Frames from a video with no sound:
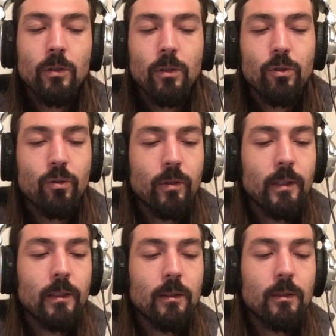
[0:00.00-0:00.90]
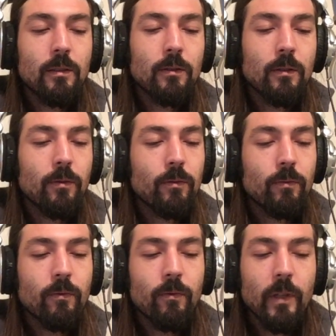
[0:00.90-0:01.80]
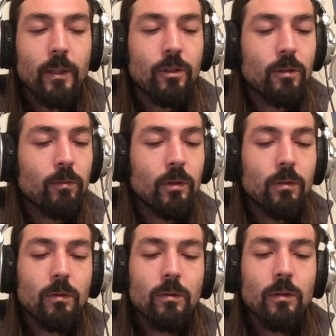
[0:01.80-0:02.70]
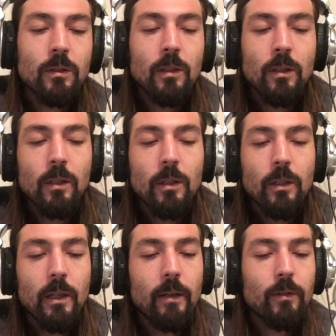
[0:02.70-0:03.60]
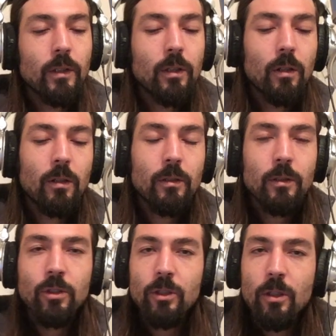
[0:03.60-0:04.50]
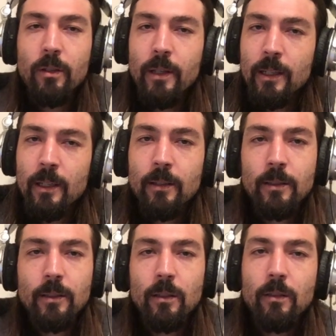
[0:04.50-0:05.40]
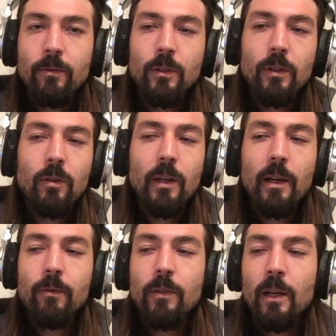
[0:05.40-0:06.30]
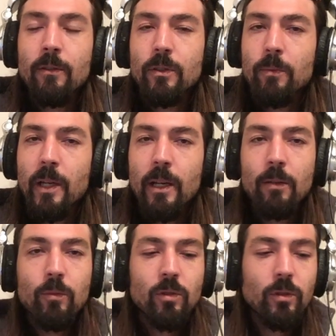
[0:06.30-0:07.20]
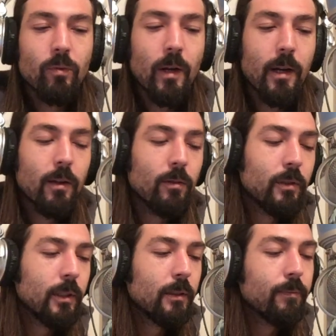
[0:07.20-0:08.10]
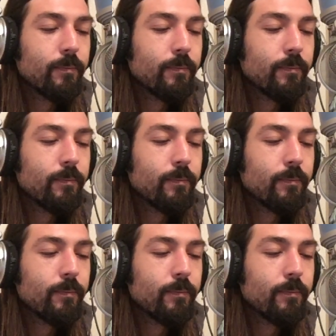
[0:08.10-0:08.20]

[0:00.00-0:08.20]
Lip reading: trees, vegetables, have a garden, just all that kind of stuff, have some animals around, and